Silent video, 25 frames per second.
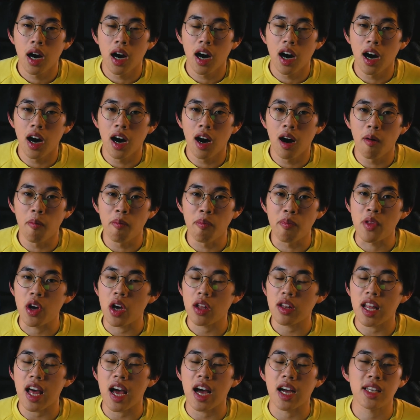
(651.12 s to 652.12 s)
um,
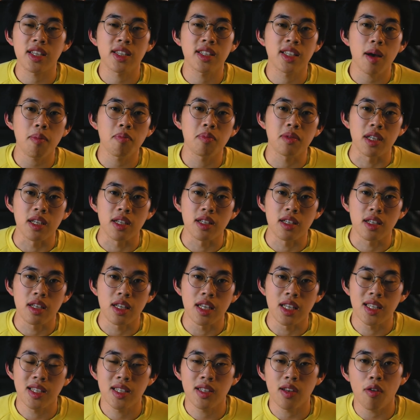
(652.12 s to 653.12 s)
not accepted.
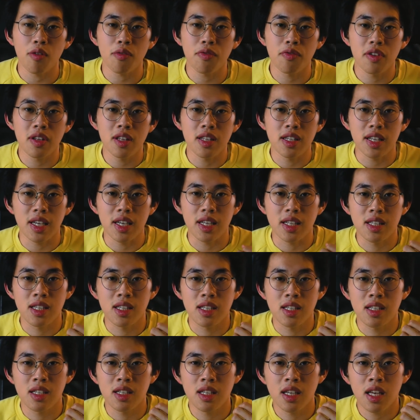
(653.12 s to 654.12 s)
It's something
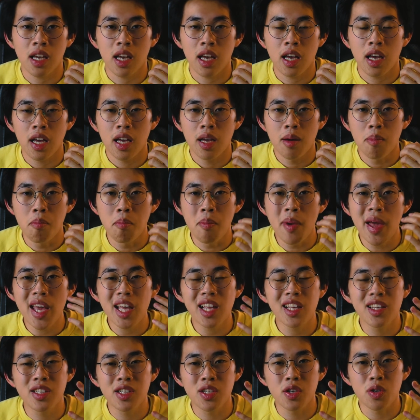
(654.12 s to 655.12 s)
that's
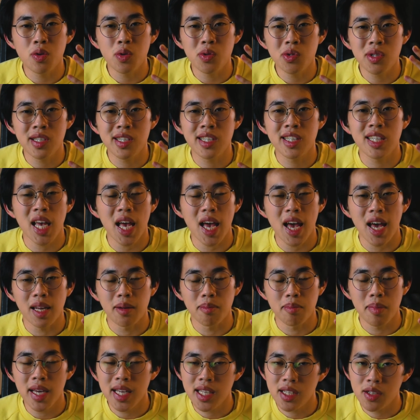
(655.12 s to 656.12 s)
makes you sad,
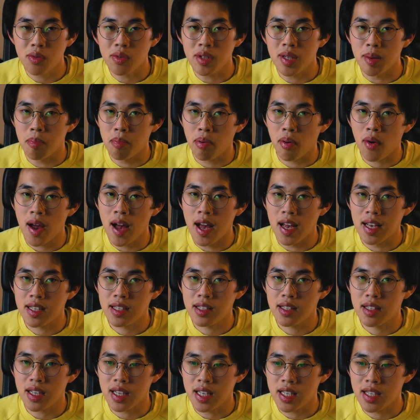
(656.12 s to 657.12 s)
makes you
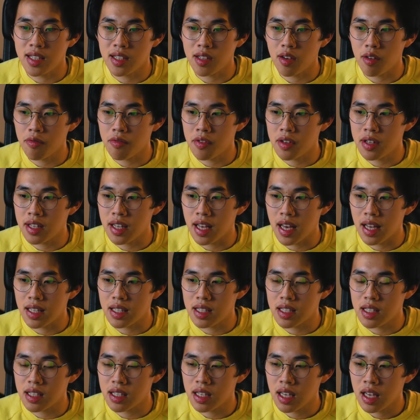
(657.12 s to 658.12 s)
depressed. It's something
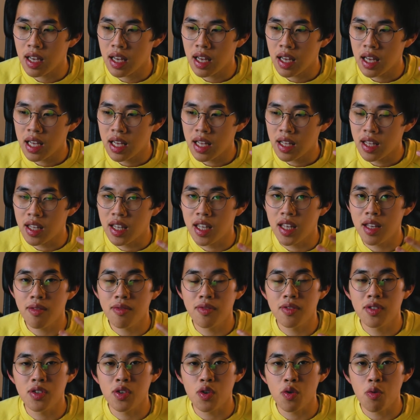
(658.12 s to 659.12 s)
that
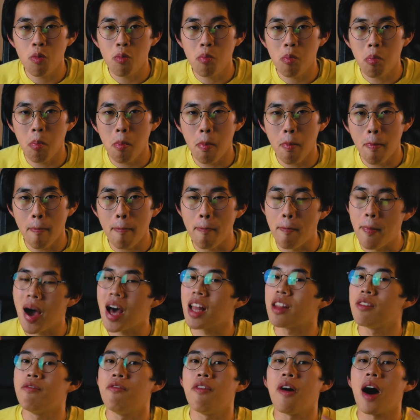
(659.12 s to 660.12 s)
gives you
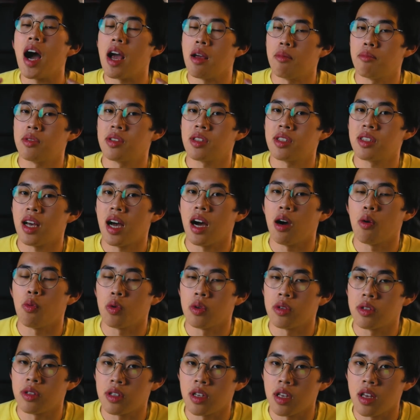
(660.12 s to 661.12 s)
bad vibes, I
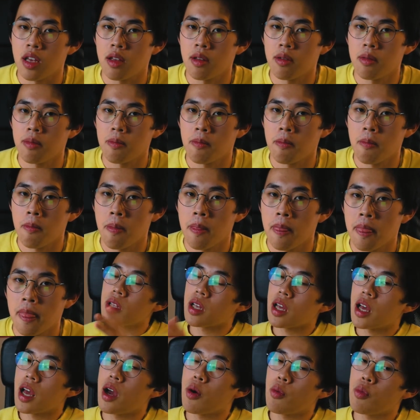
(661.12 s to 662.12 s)
would say.
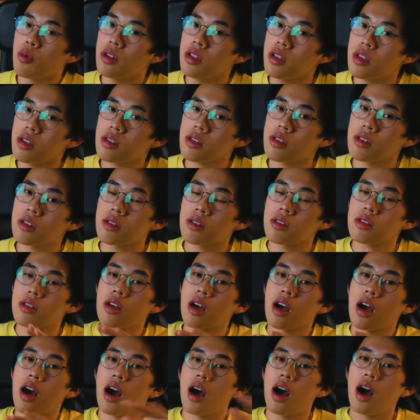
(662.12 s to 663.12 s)
And with this,
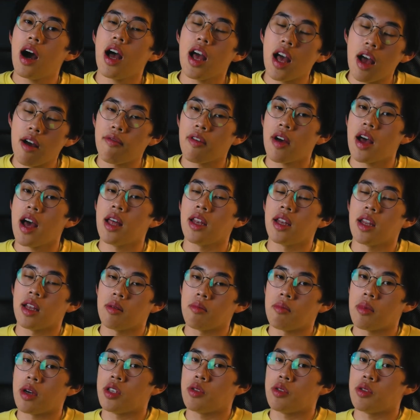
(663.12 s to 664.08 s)
I have ended my